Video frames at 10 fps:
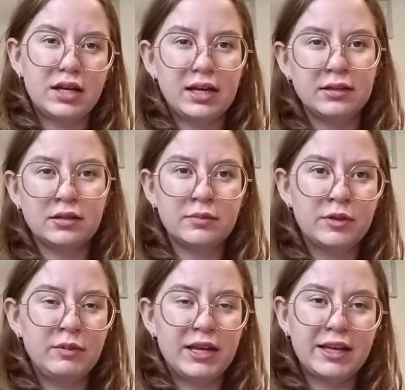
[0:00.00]
no,
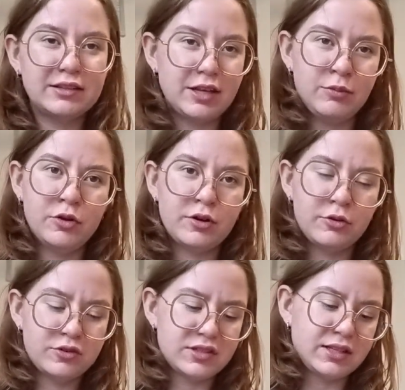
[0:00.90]
maybe like 10 more
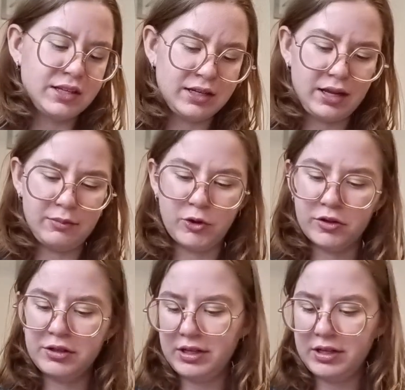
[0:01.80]
rows and then I'm good,